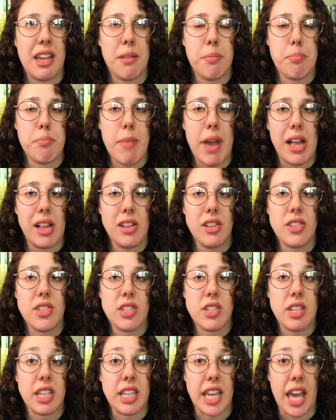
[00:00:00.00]

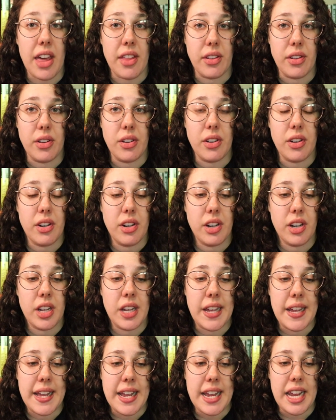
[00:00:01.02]
melds together
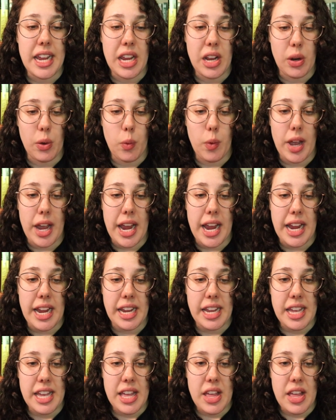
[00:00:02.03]
in a way.